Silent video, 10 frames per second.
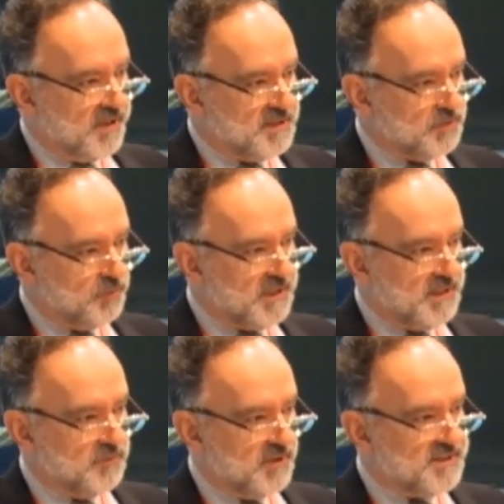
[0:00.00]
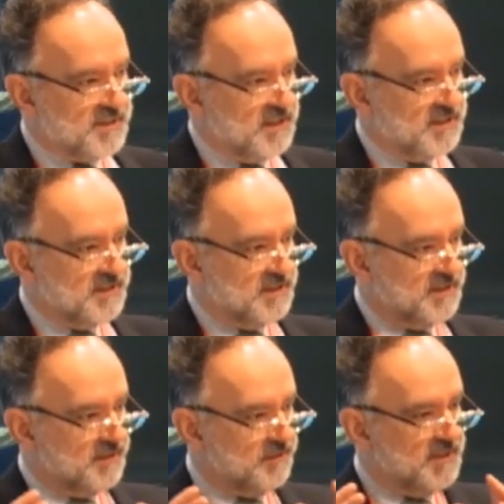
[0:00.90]
What is really interesting
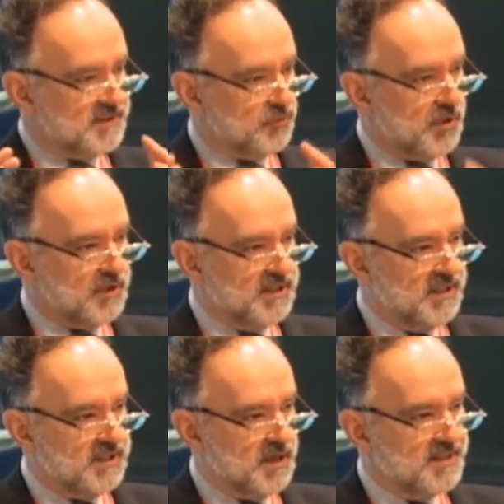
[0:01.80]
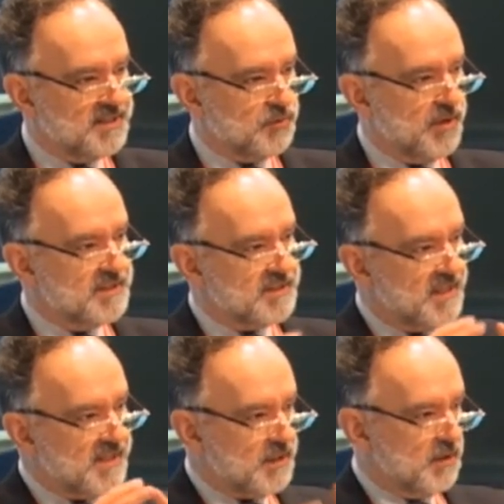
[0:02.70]
is if this raw data is
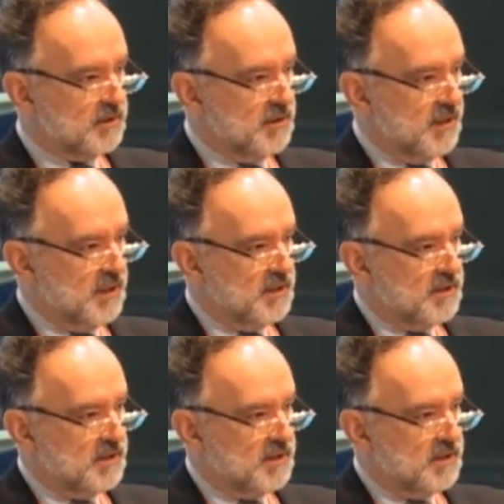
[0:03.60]
translated